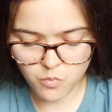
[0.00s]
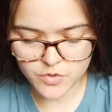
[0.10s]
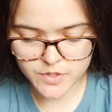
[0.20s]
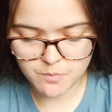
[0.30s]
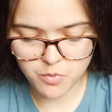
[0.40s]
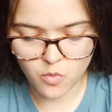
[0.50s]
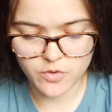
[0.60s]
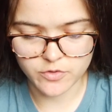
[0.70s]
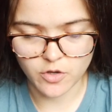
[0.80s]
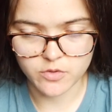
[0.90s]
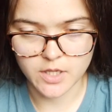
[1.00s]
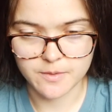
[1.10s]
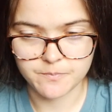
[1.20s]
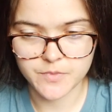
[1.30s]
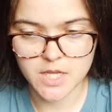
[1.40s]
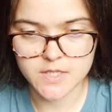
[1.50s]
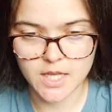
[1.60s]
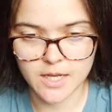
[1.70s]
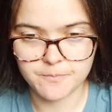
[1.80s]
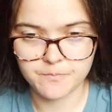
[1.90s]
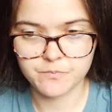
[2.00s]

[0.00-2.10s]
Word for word: What's important though, then, is that